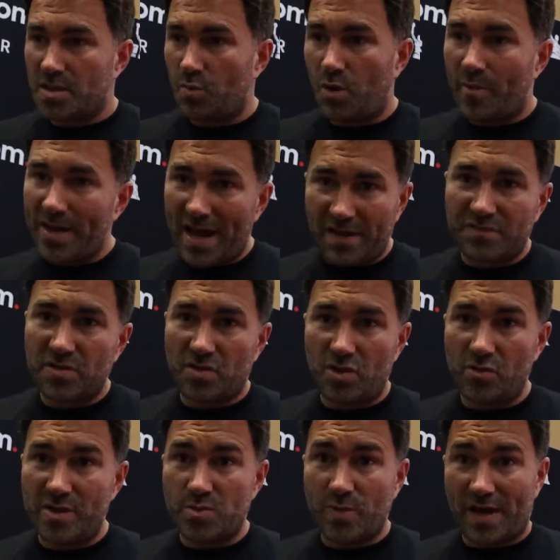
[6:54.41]
So what we have to
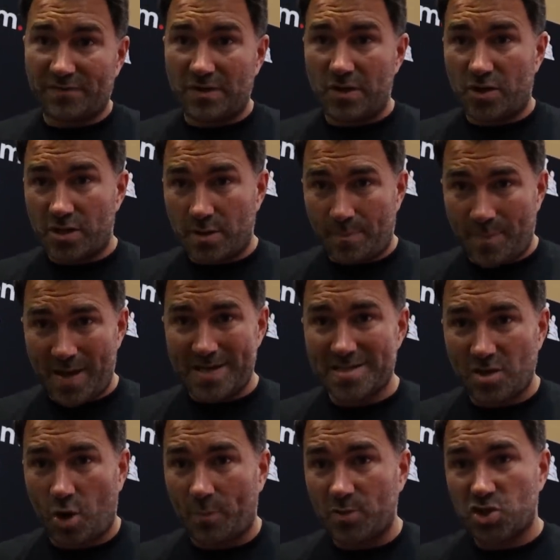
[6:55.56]
do is we have to look at the
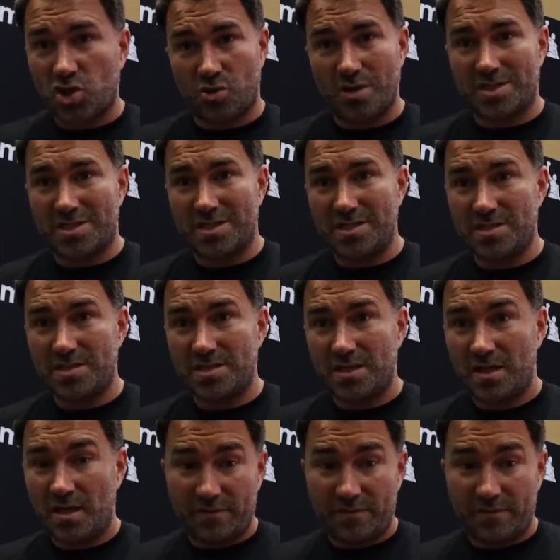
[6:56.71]
best opportunities